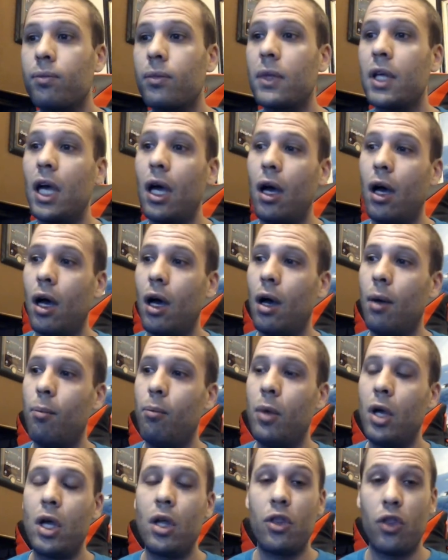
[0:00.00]

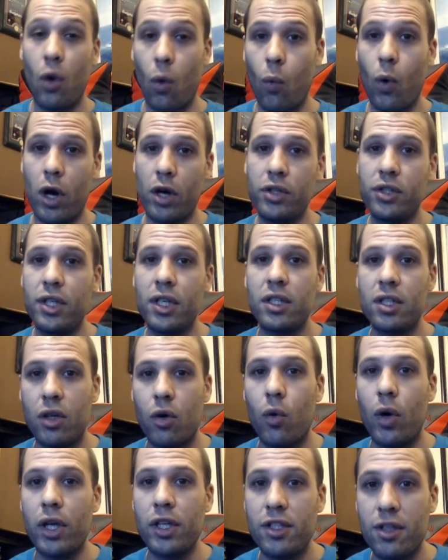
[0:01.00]
the worse it's
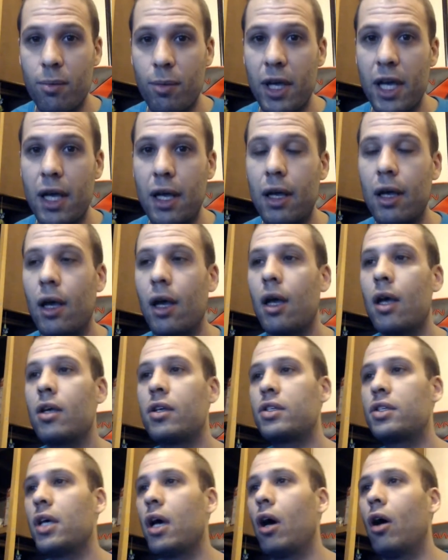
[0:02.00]
going to be.
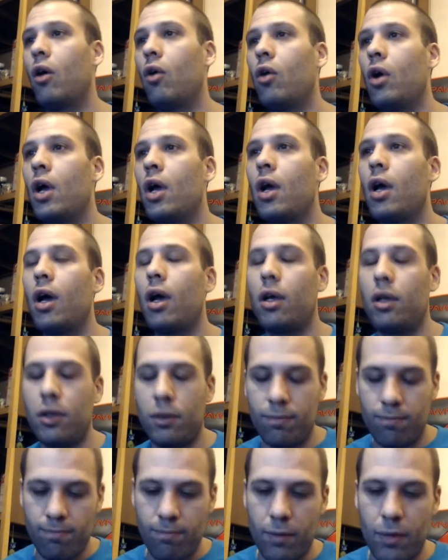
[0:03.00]
So
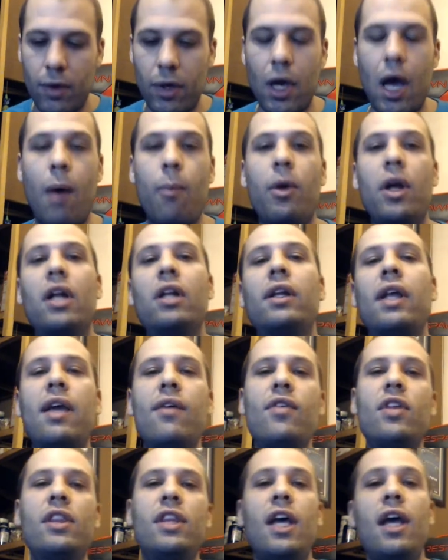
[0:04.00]
I'm going to
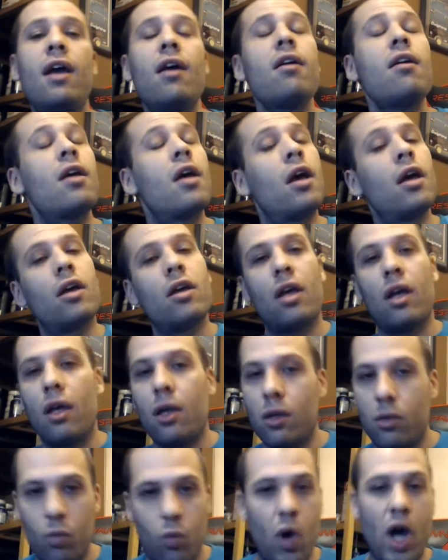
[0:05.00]
leave it there.
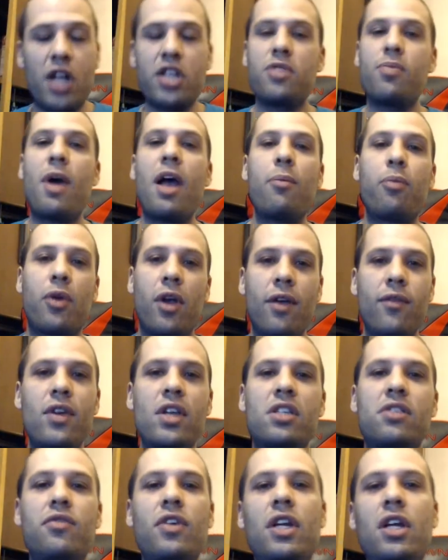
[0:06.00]
Watch my
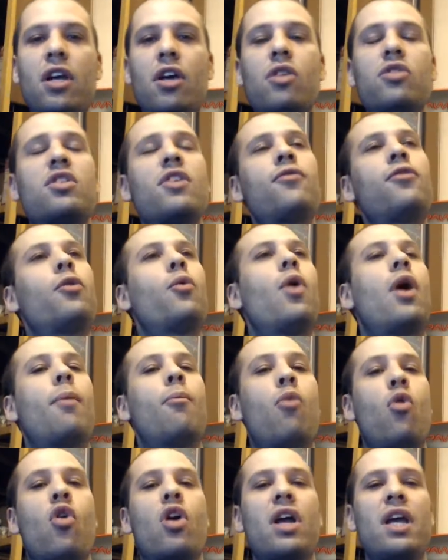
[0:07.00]
previous videos if you
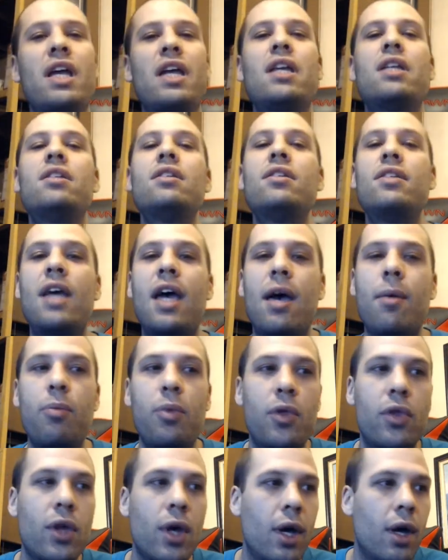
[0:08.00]
want more
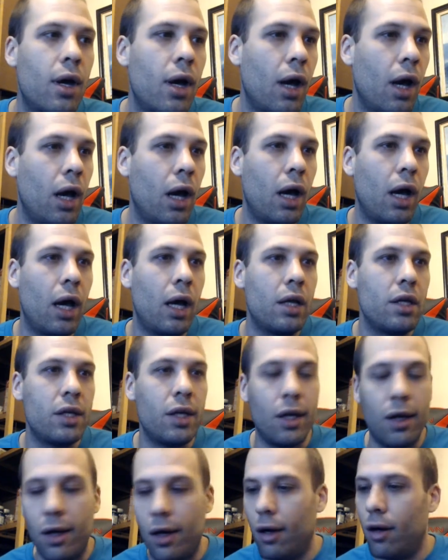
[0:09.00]
in-depth,
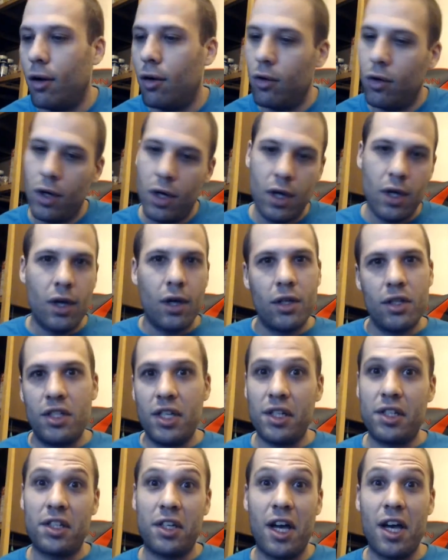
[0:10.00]
you know,
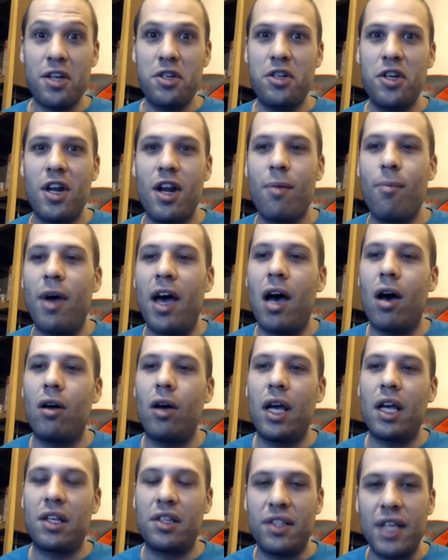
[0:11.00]
discussion
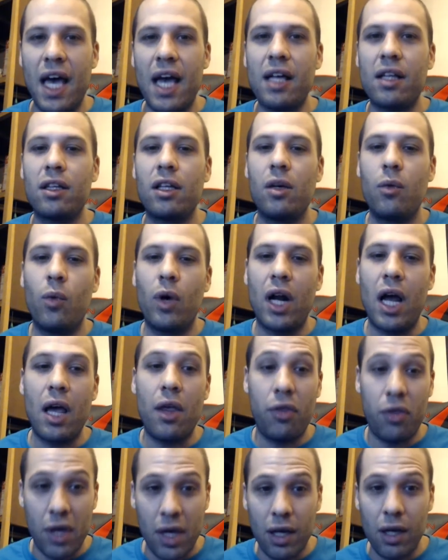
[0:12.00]
about exactly what
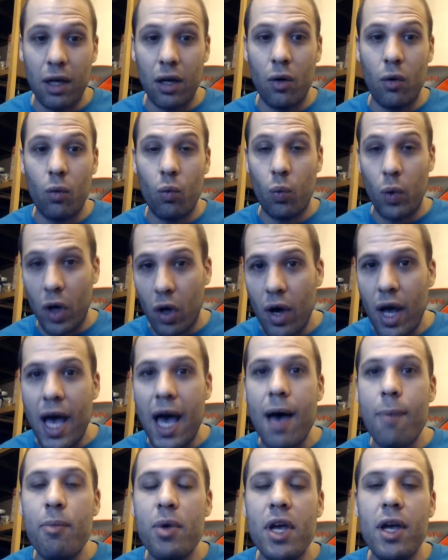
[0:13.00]
I think will
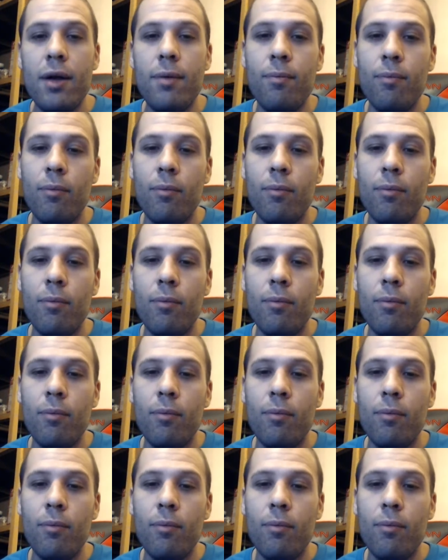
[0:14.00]
happen